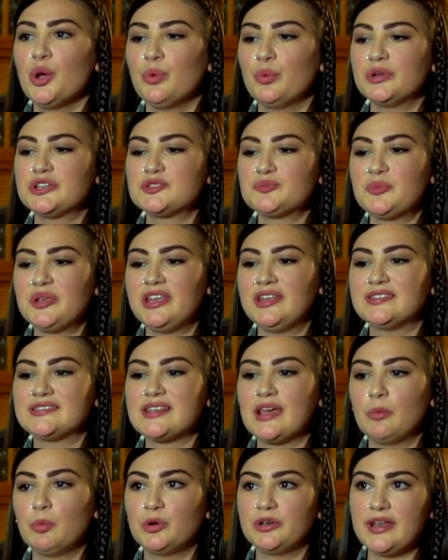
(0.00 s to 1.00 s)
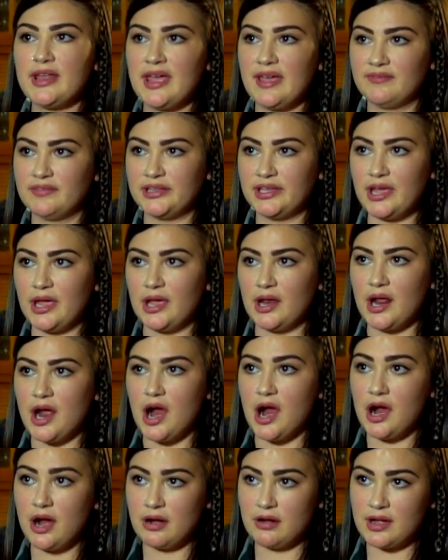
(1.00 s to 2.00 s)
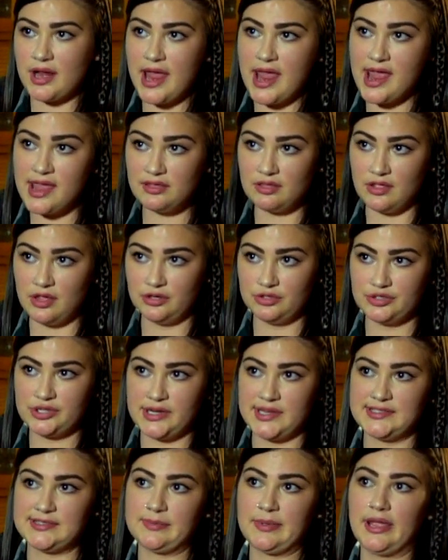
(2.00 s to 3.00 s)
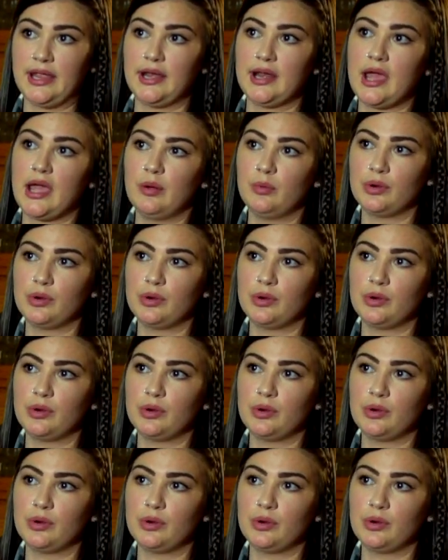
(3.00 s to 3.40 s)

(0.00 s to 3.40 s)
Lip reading: which means I wouldn't have to get a heart and lung transplant. I